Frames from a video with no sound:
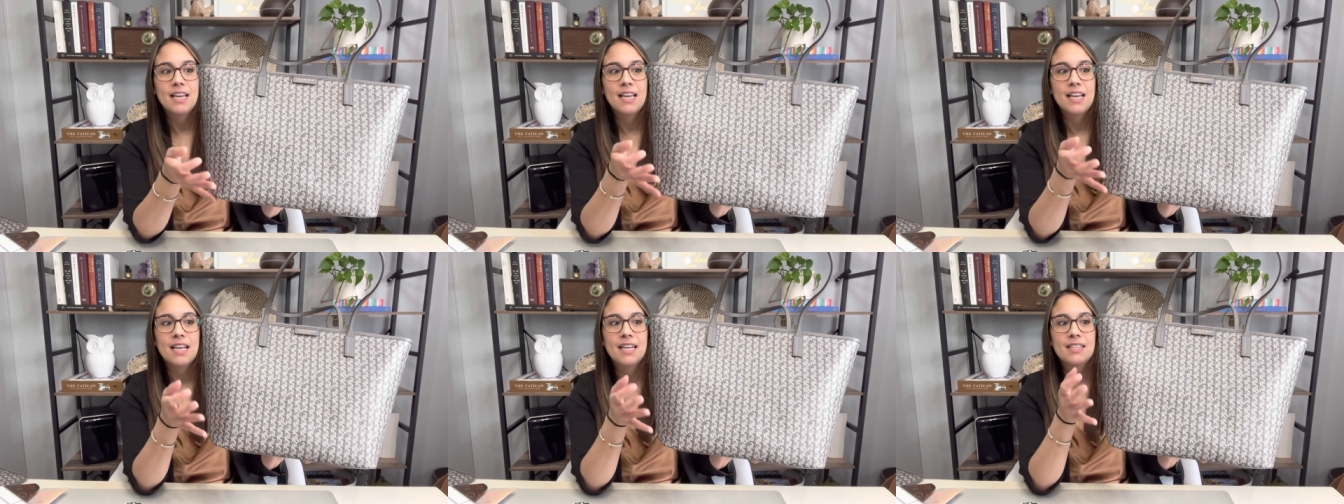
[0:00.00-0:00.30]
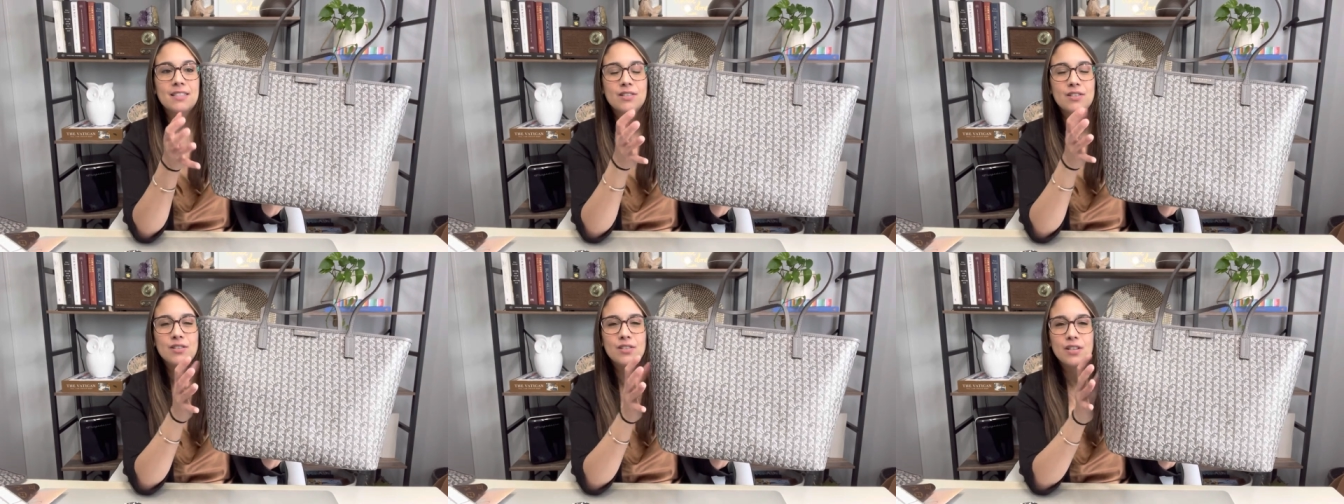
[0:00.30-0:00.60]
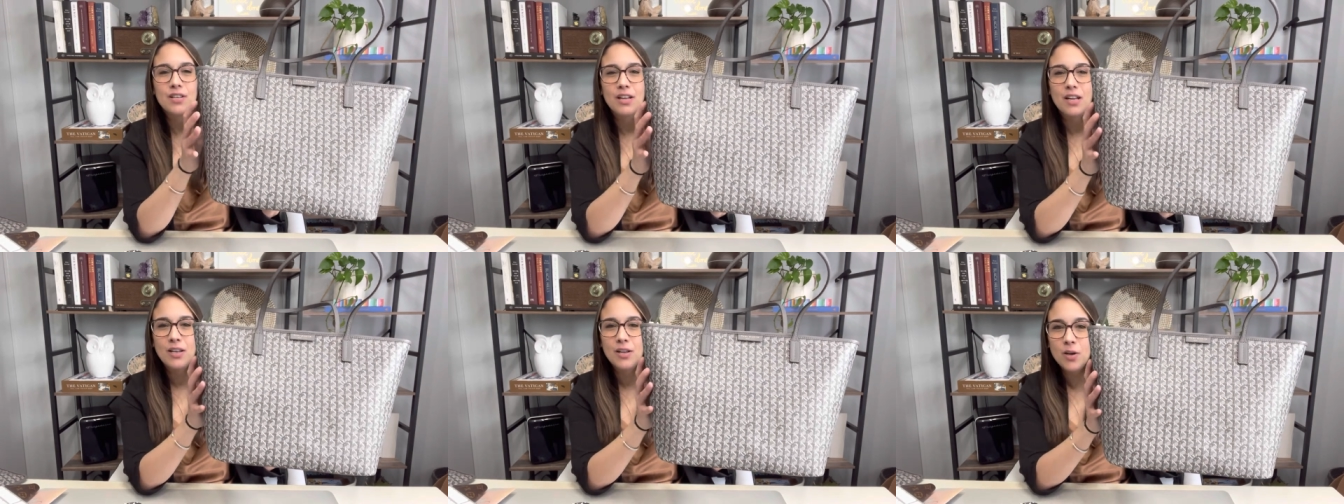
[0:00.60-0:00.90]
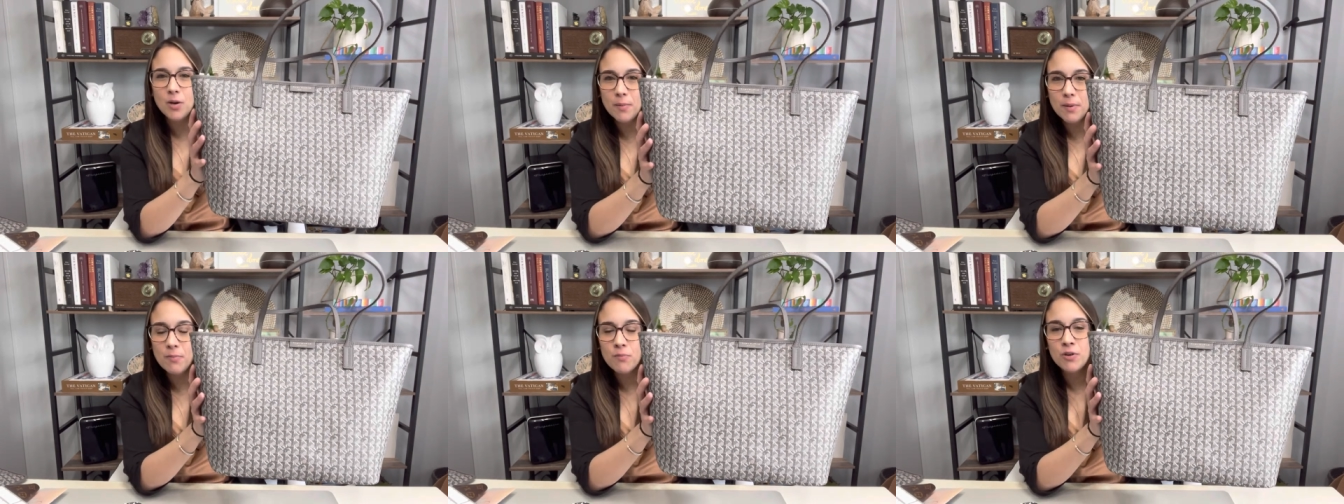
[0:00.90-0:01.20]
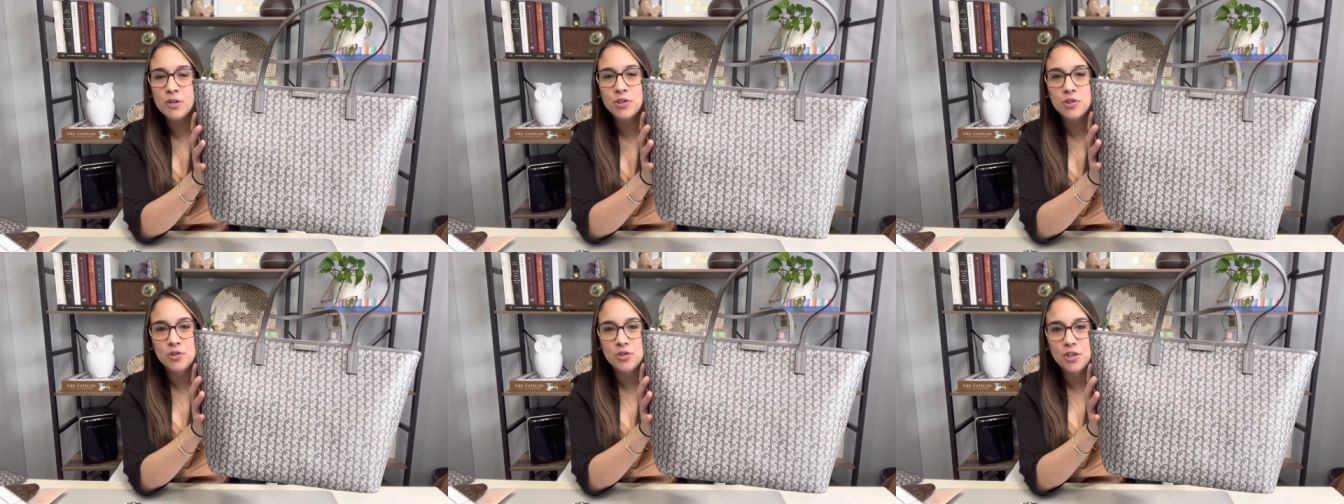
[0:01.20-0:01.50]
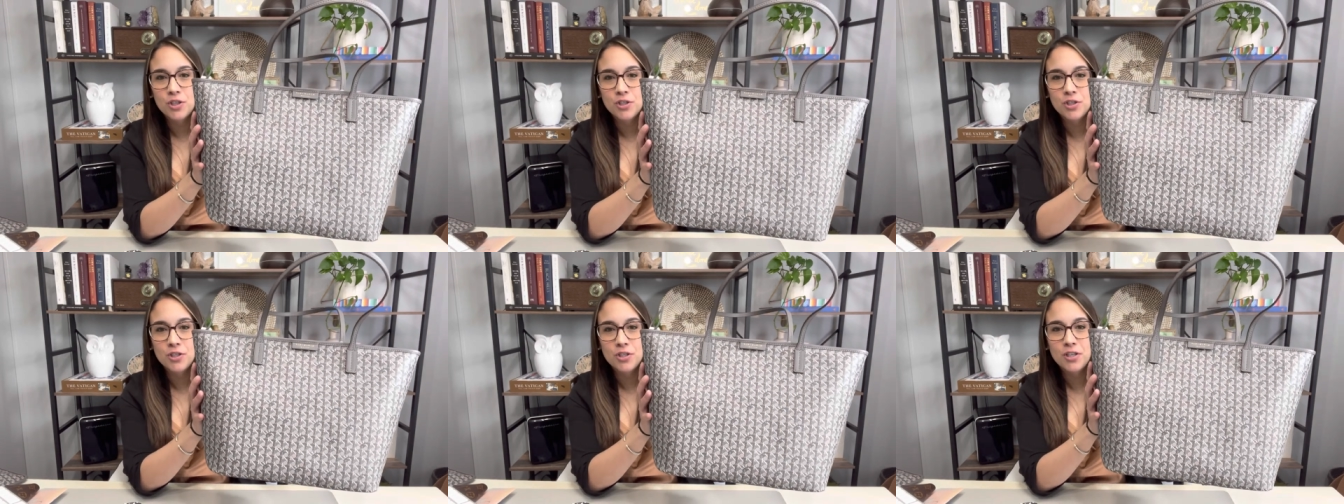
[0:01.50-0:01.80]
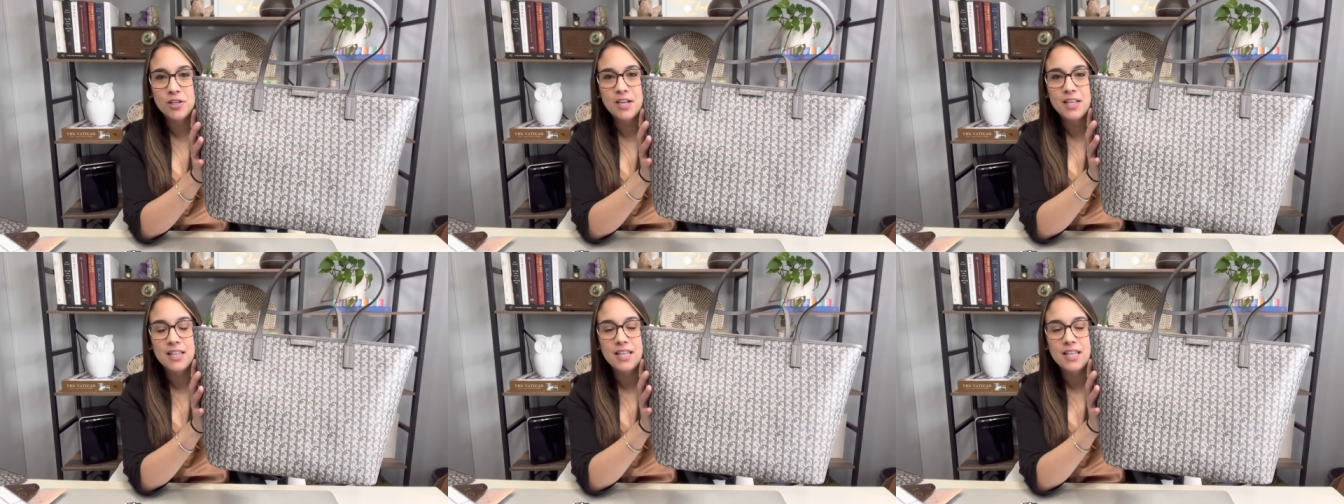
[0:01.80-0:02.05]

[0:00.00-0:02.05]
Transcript: it's a little bit more structured